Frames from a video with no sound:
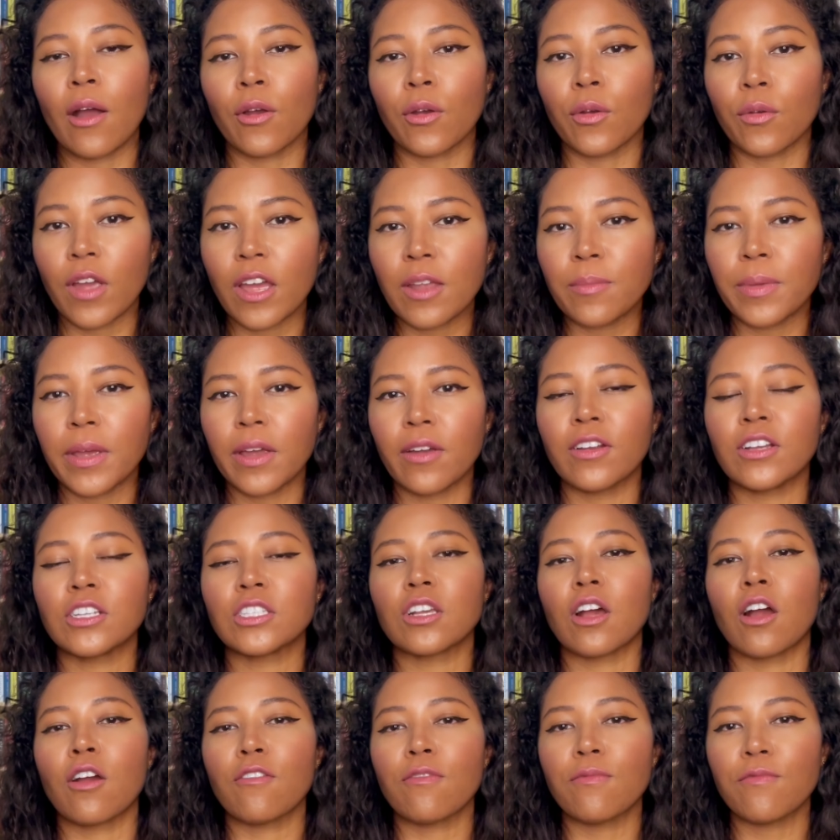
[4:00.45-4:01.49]
grandparents,
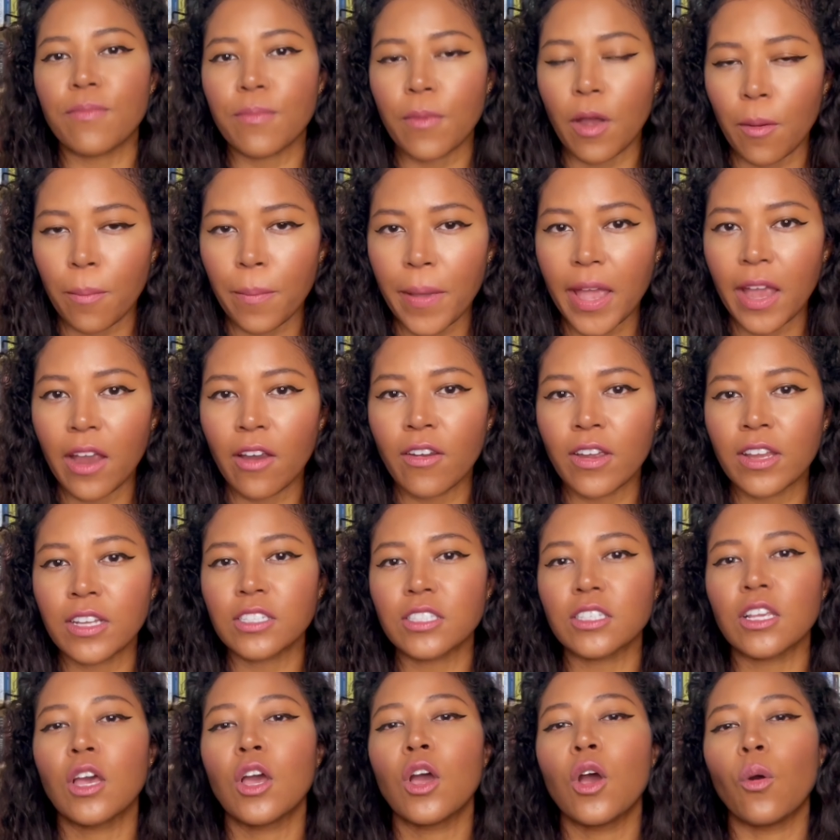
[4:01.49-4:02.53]
our
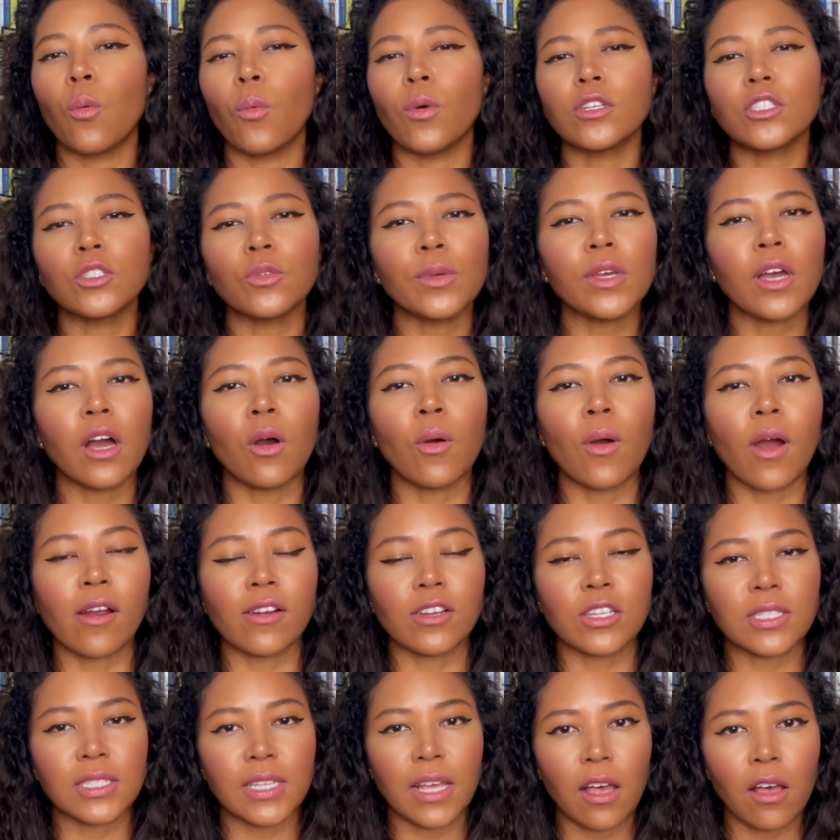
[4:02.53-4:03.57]
parents? What do we owe
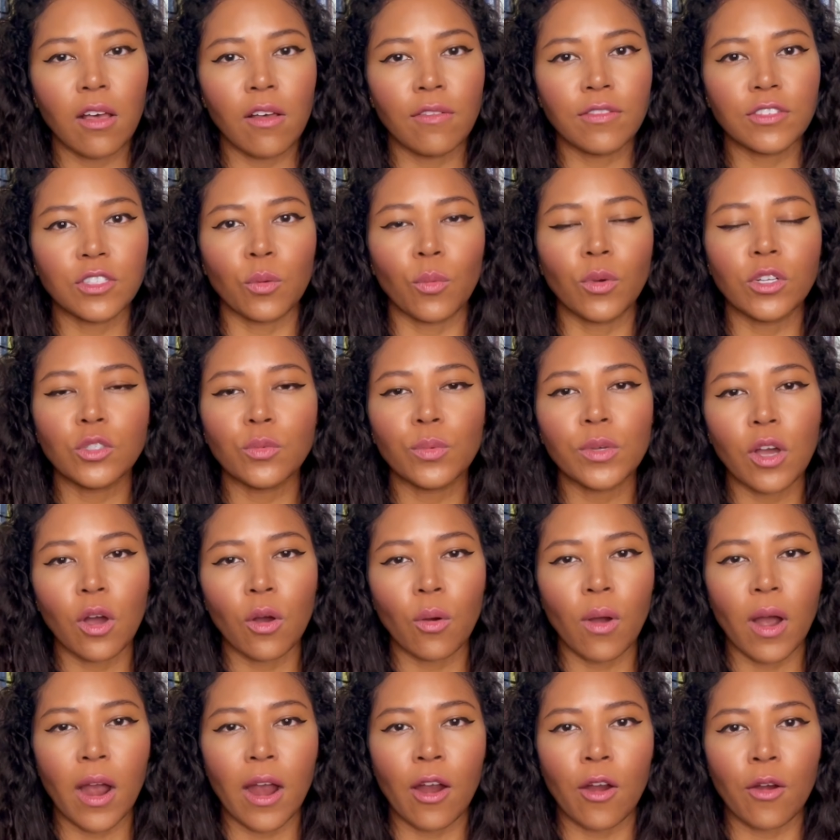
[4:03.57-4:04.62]
ourselves? What do we
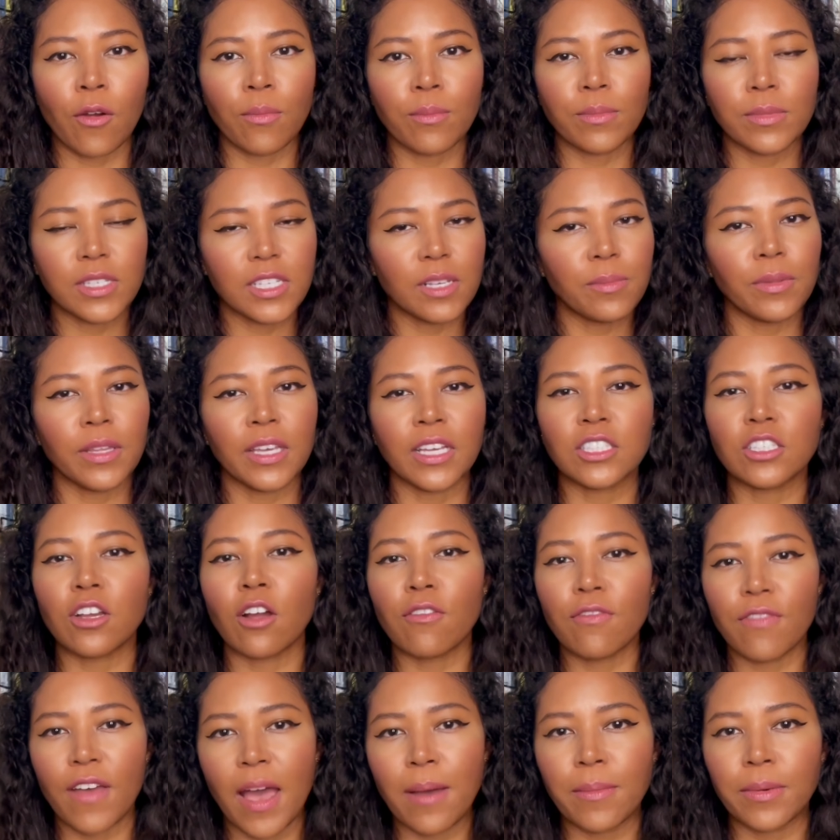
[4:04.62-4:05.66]
owe our siblings, our
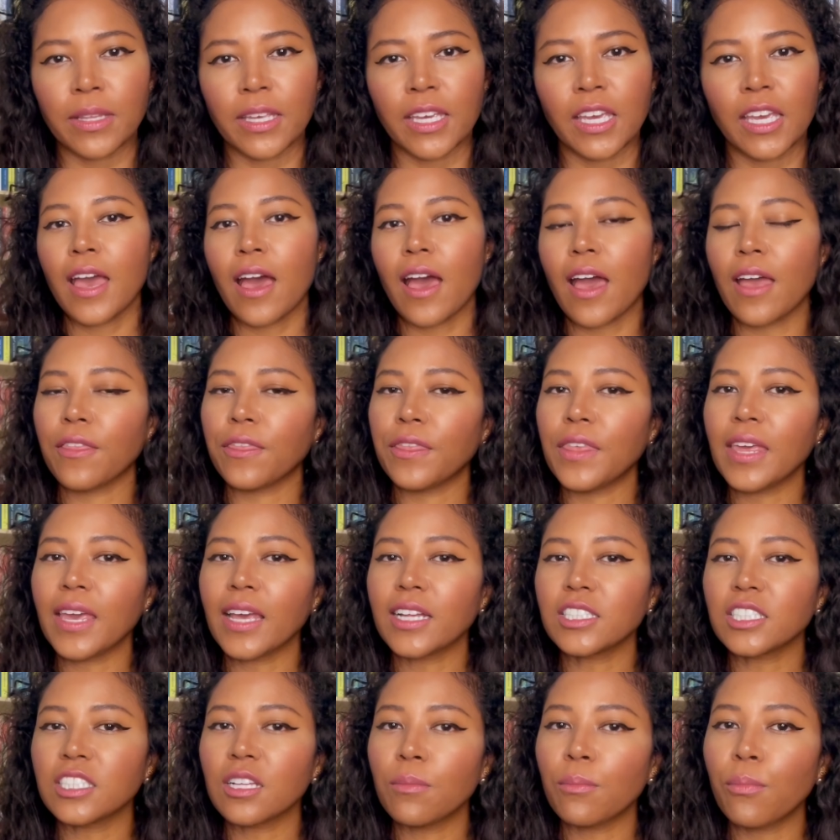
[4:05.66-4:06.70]
family? I think
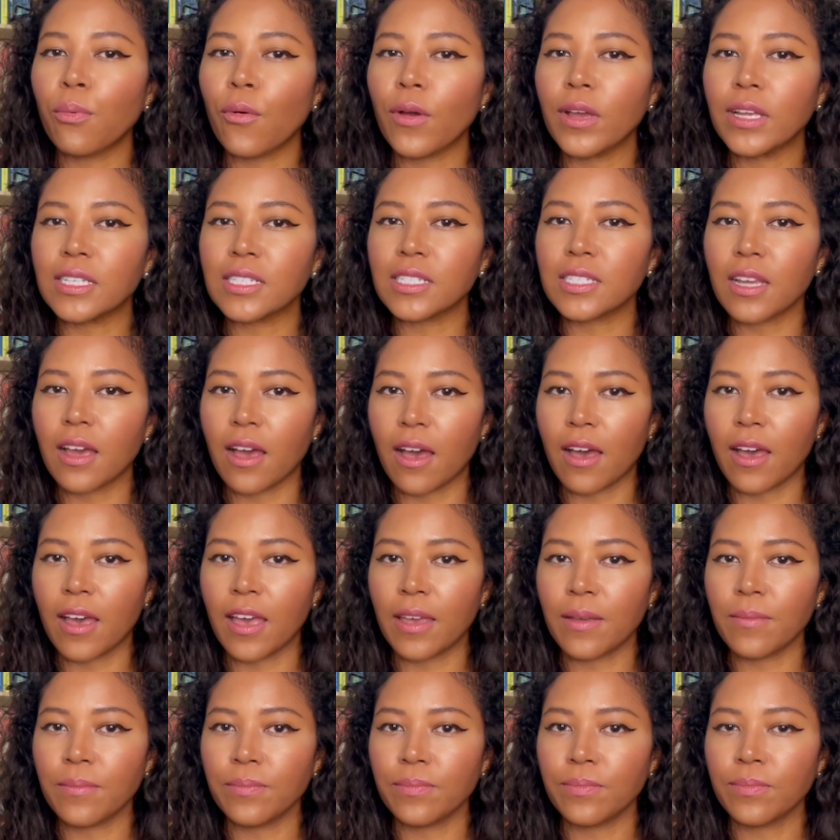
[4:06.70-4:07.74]
at some point in
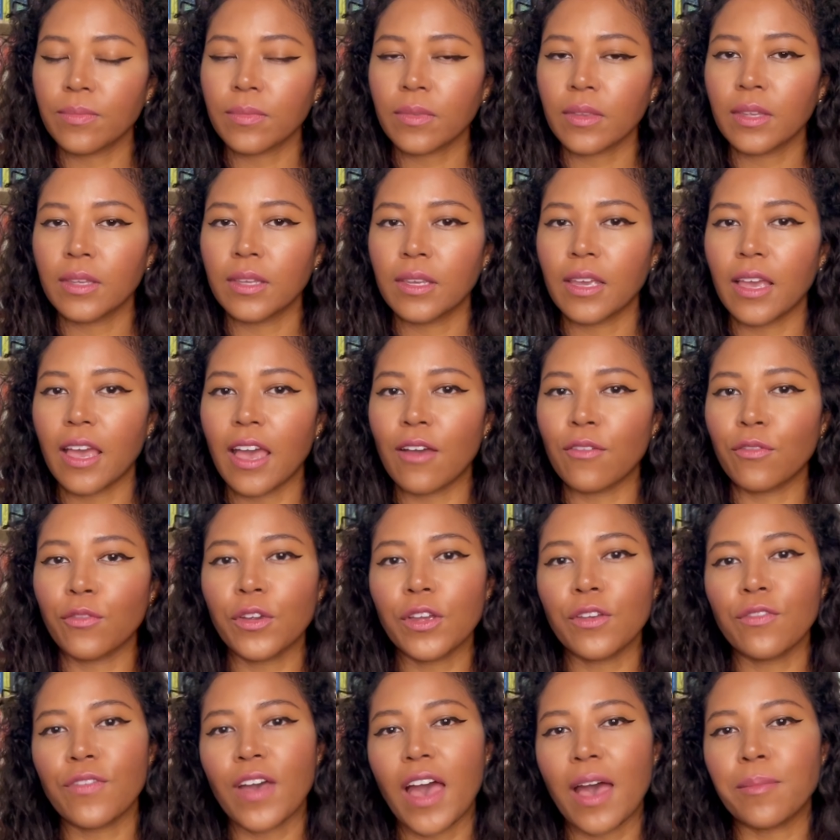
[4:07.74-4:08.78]
time,
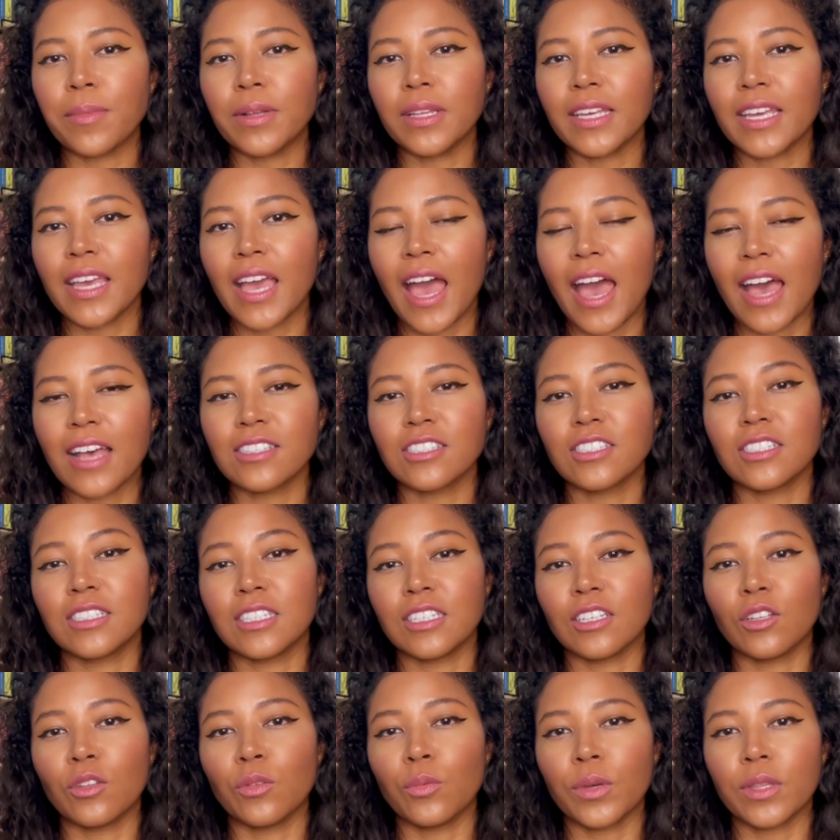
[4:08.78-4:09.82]
every family has to
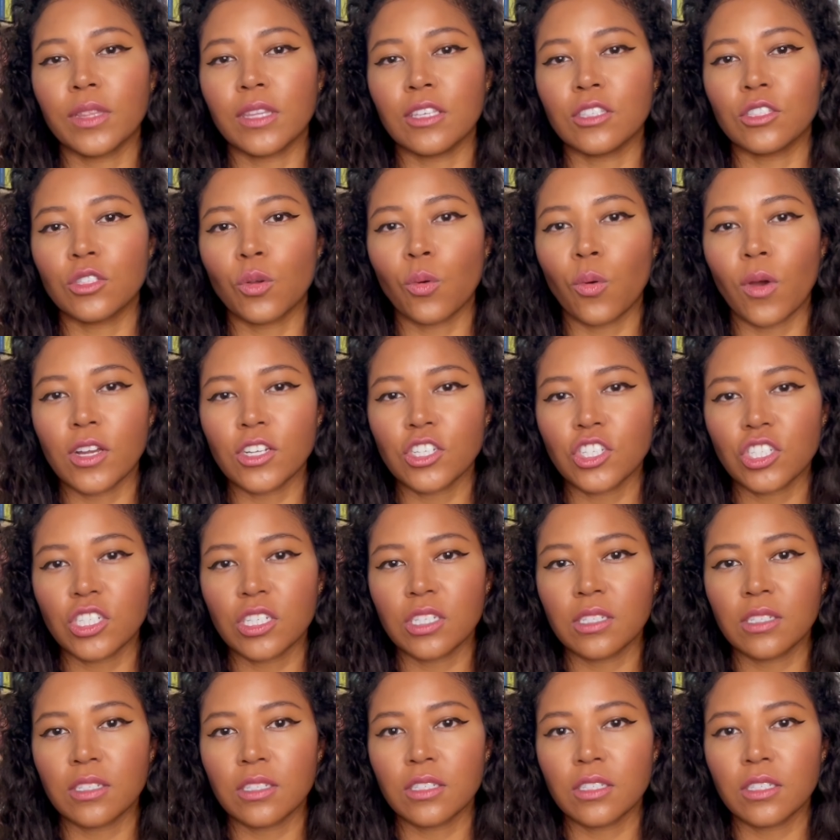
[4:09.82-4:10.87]
deal with these
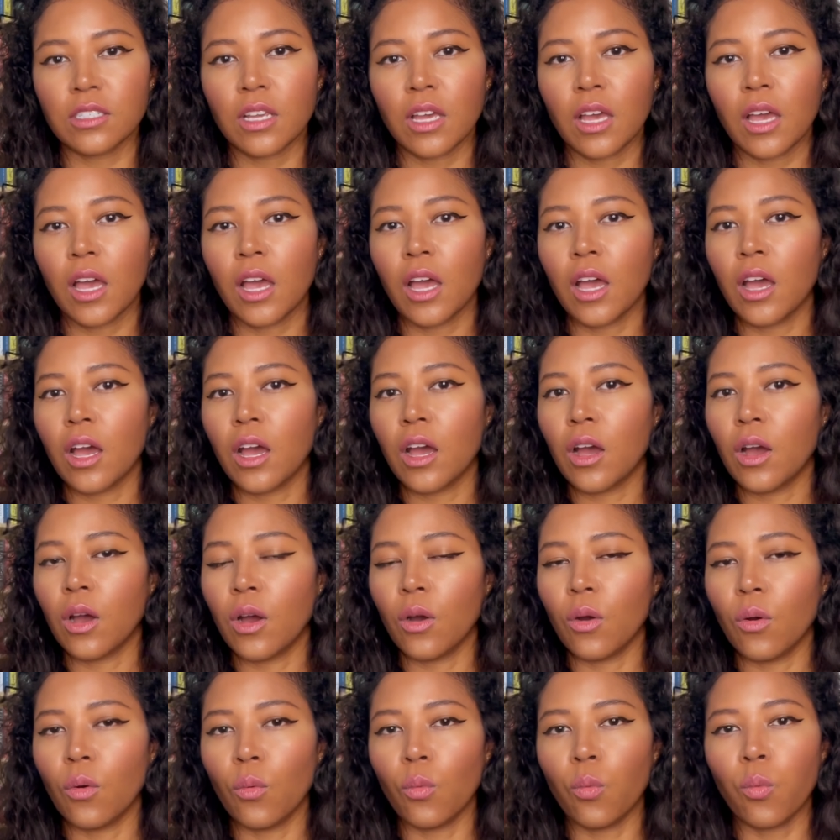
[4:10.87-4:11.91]
questions
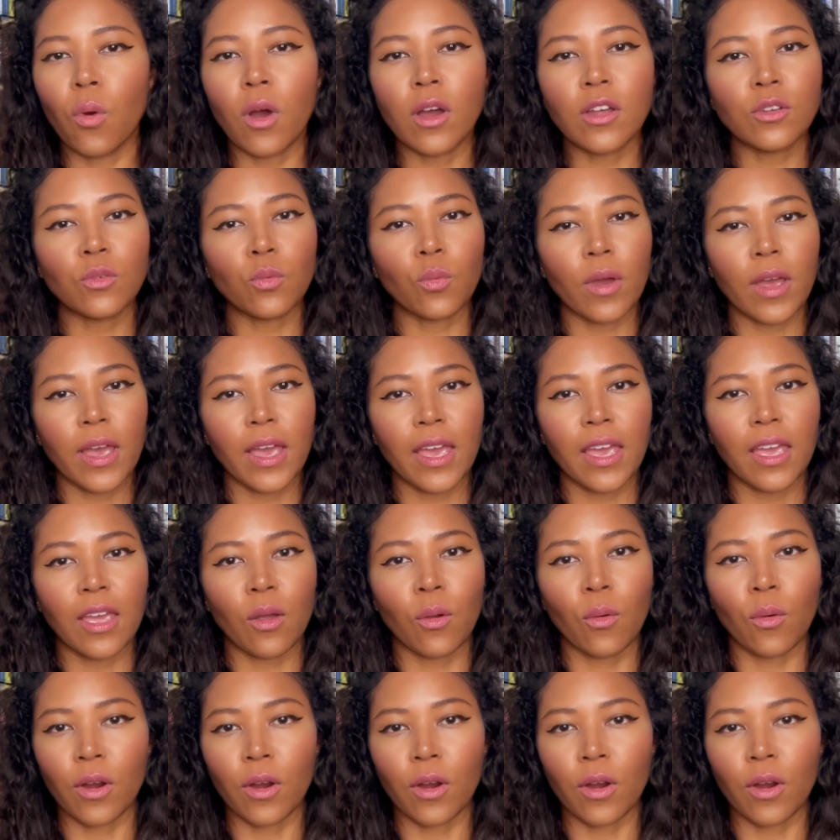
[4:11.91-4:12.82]
one way or